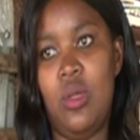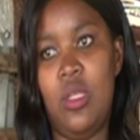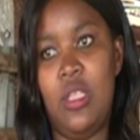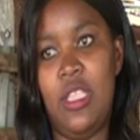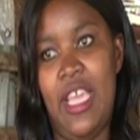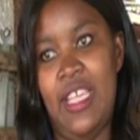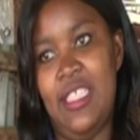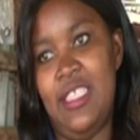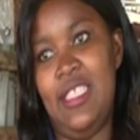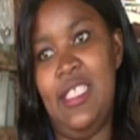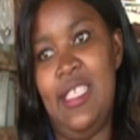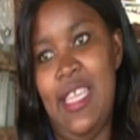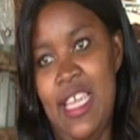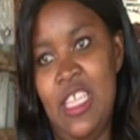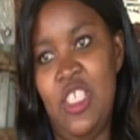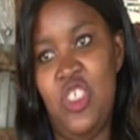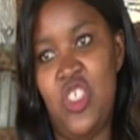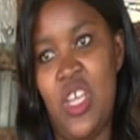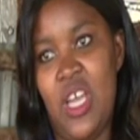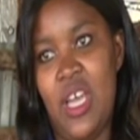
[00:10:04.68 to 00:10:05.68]
there is
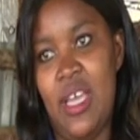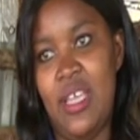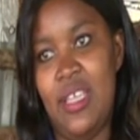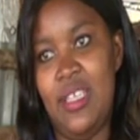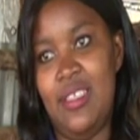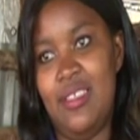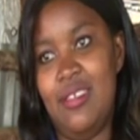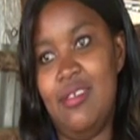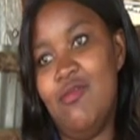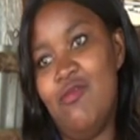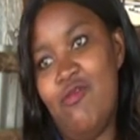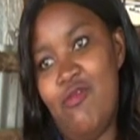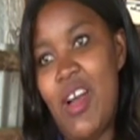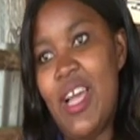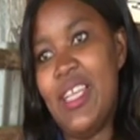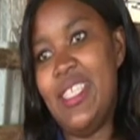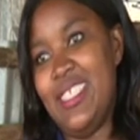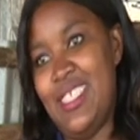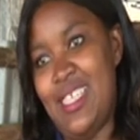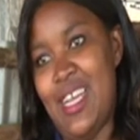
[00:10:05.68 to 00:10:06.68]
danger in
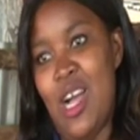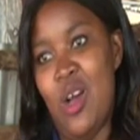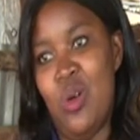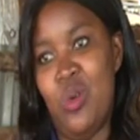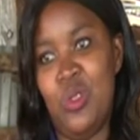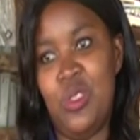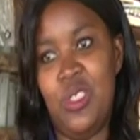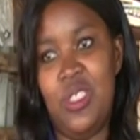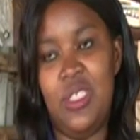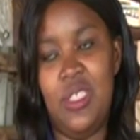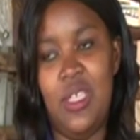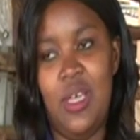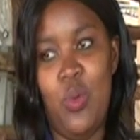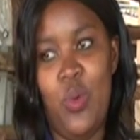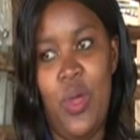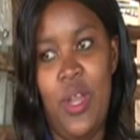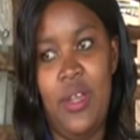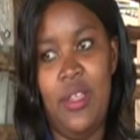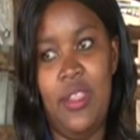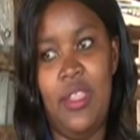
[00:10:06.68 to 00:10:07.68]
fatty cows
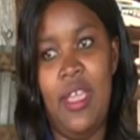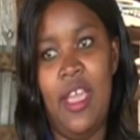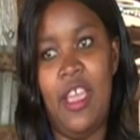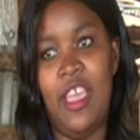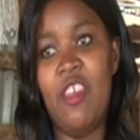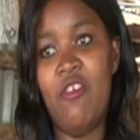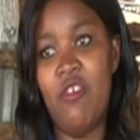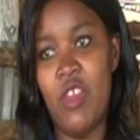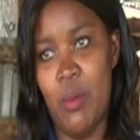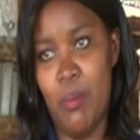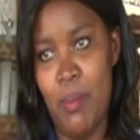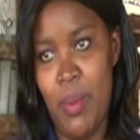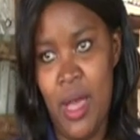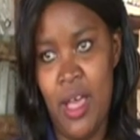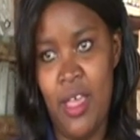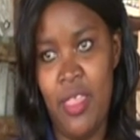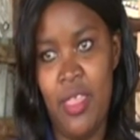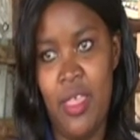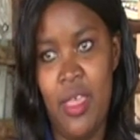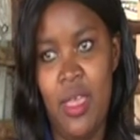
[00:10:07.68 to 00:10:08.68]
when they are giving
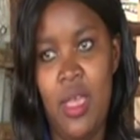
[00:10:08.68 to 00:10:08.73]
birth.